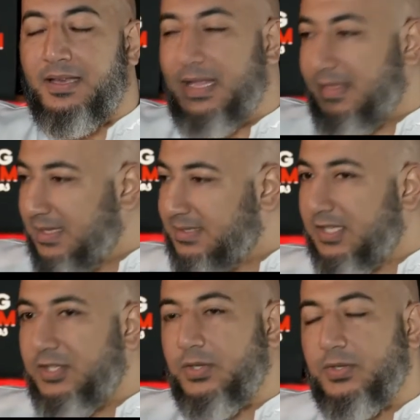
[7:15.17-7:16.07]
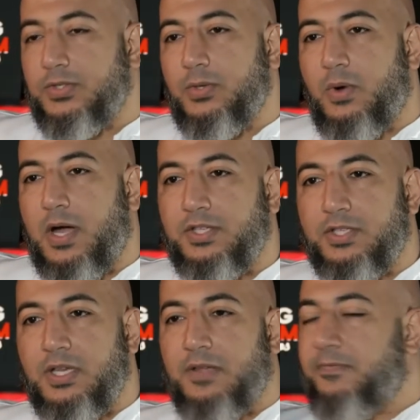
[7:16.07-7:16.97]
The things that you used to
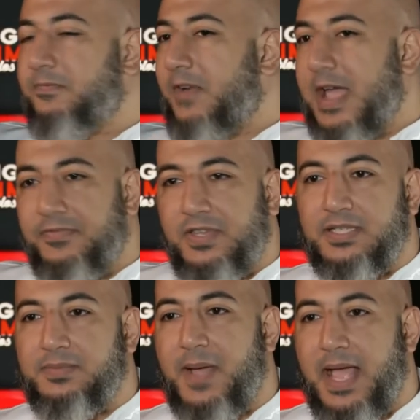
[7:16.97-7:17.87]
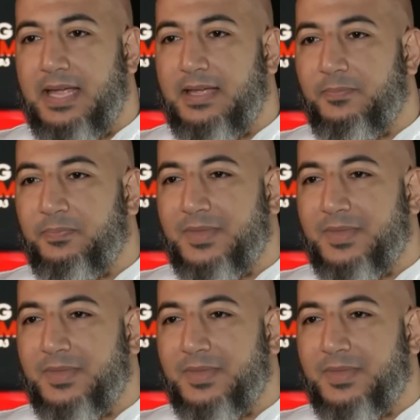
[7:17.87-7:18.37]
watch 5 years back,